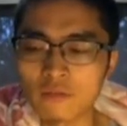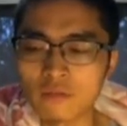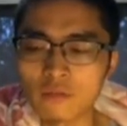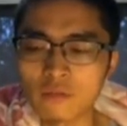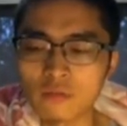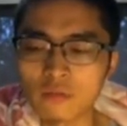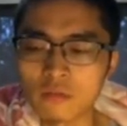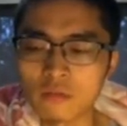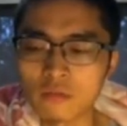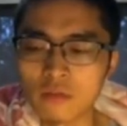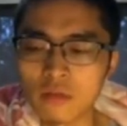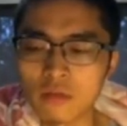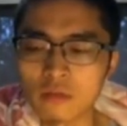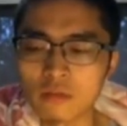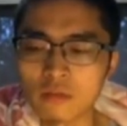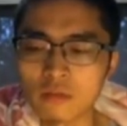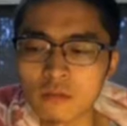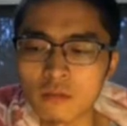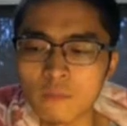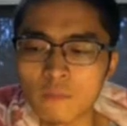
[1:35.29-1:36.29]
to
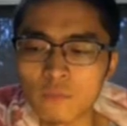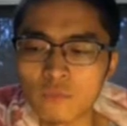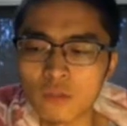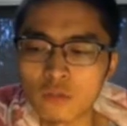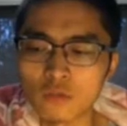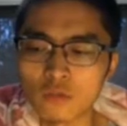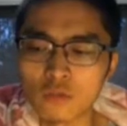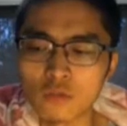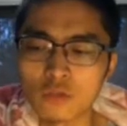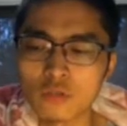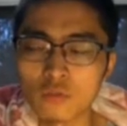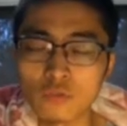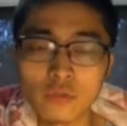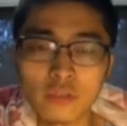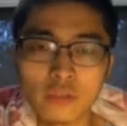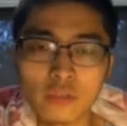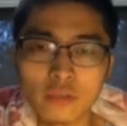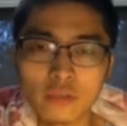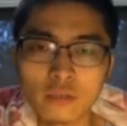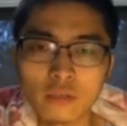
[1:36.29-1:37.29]
study 2
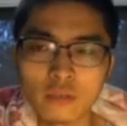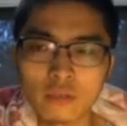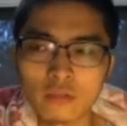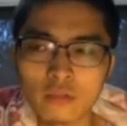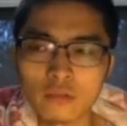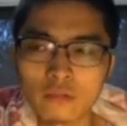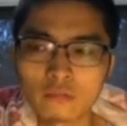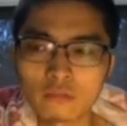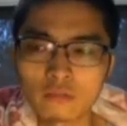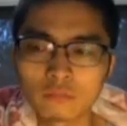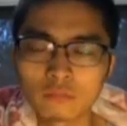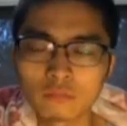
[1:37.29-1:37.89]
years,